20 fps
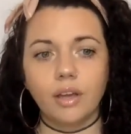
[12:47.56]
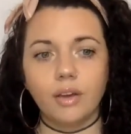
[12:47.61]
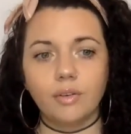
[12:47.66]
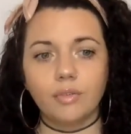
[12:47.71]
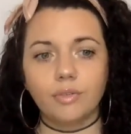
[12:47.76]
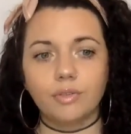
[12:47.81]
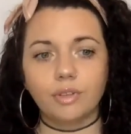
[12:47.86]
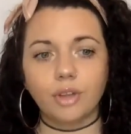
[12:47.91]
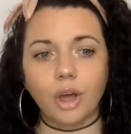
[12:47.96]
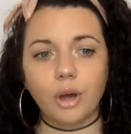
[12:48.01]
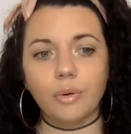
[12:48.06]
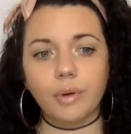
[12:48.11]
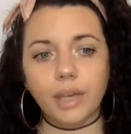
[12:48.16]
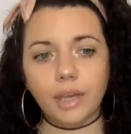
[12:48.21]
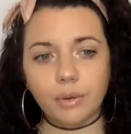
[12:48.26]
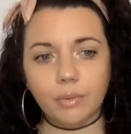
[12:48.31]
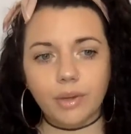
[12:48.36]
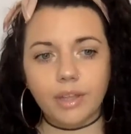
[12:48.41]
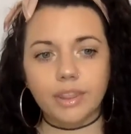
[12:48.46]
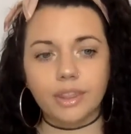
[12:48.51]

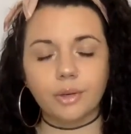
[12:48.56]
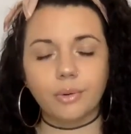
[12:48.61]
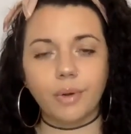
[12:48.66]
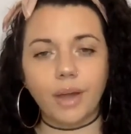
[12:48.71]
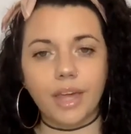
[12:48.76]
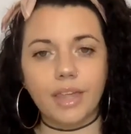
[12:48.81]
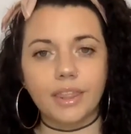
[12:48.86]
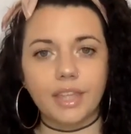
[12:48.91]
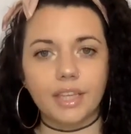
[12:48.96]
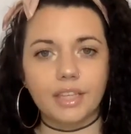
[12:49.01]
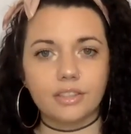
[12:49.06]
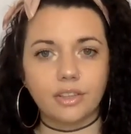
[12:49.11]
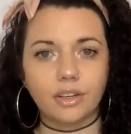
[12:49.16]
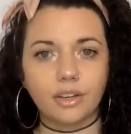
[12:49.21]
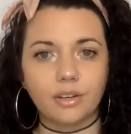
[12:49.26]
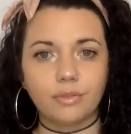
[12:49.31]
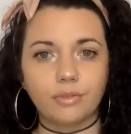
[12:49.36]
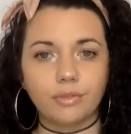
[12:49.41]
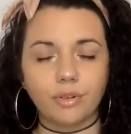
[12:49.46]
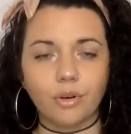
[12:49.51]
flowing with the way things are
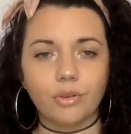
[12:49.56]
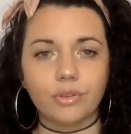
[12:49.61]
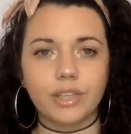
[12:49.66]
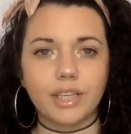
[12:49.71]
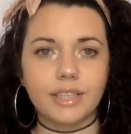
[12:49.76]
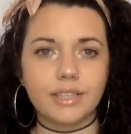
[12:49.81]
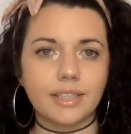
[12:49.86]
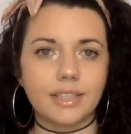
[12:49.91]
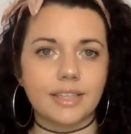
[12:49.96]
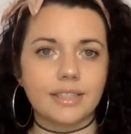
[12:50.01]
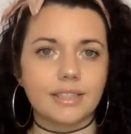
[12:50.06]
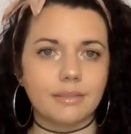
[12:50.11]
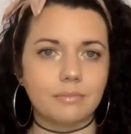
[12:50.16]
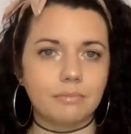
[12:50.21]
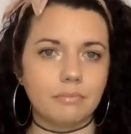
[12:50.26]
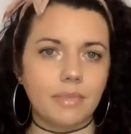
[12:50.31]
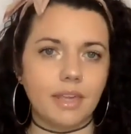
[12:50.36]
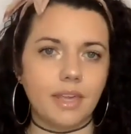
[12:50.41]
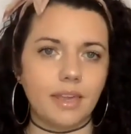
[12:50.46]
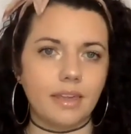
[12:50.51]
unfolding doesn't
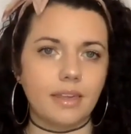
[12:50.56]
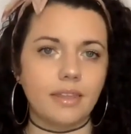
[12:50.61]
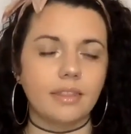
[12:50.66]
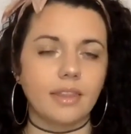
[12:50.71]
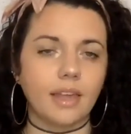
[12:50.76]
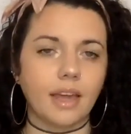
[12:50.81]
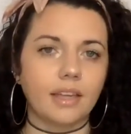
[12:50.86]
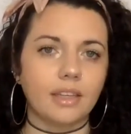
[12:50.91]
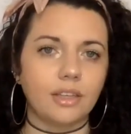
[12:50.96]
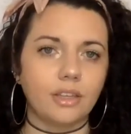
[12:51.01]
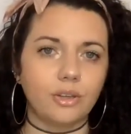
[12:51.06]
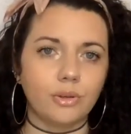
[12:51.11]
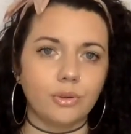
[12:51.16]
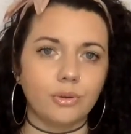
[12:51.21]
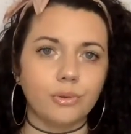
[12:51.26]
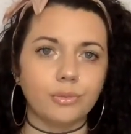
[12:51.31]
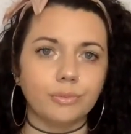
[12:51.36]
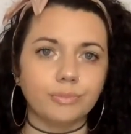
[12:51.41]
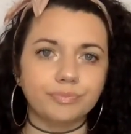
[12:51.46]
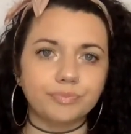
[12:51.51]
mean that
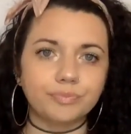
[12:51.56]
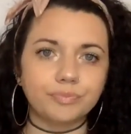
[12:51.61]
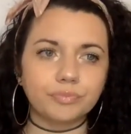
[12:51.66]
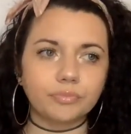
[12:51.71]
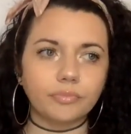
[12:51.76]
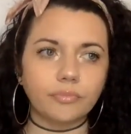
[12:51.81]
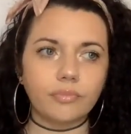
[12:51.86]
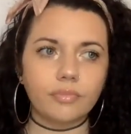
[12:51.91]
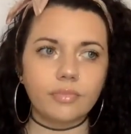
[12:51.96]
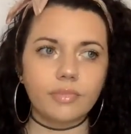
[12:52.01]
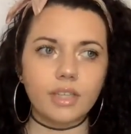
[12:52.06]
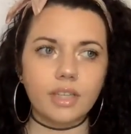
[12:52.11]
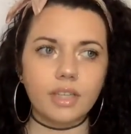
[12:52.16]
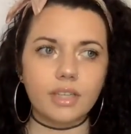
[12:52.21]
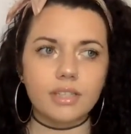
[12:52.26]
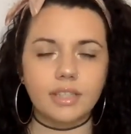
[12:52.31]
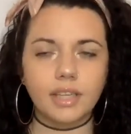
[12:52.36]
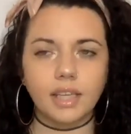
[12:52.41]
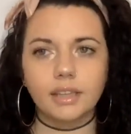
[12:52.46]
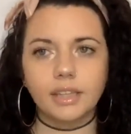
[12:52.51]
you
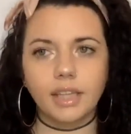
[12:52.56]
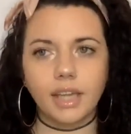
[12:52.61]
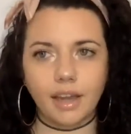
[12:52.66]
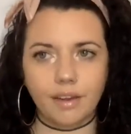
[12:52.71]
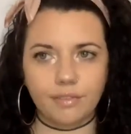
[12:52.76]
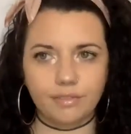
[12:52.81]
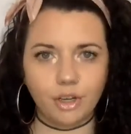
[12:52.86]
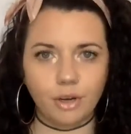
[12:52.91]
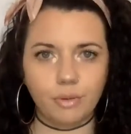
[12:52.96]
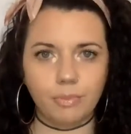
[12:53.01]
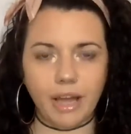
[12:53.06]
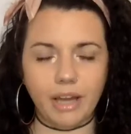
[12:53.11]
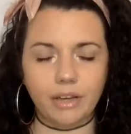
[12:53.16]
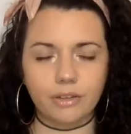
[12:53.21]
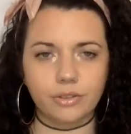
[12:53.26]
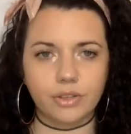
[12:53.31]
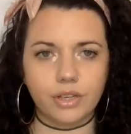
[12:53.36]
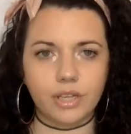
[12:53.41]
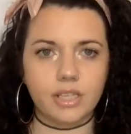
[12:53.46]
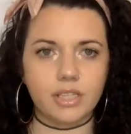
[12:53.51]
suddenly have no
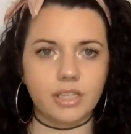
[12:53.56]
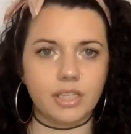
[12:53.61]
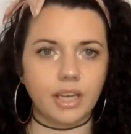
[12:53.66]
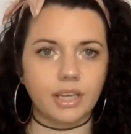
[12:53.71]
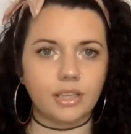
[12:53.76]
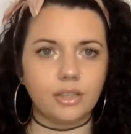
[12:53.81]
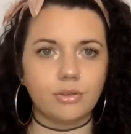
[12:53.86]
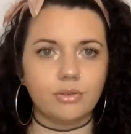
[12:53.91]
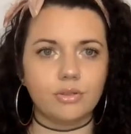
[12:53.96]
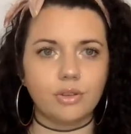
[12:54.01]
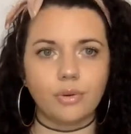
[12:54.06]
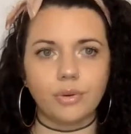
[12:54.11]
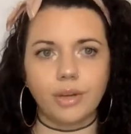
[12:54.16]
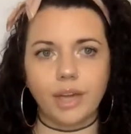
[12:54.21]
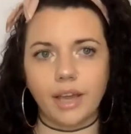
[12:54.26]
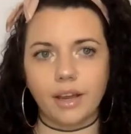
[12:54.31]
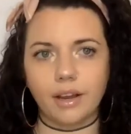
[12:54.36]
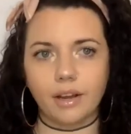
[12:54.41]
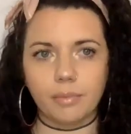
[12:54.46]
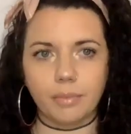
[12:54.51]
boundaries, that you don't
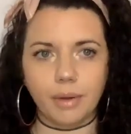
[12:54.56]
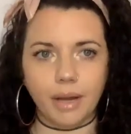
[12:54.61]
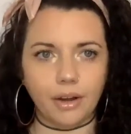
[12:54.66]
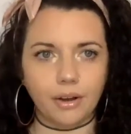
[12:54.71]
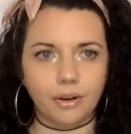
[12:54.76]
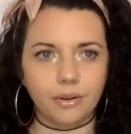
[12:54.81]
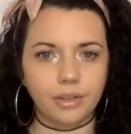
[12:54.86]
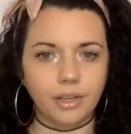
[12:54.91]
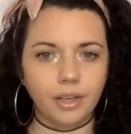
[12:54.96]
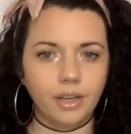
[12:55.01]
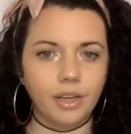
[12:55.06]
care about,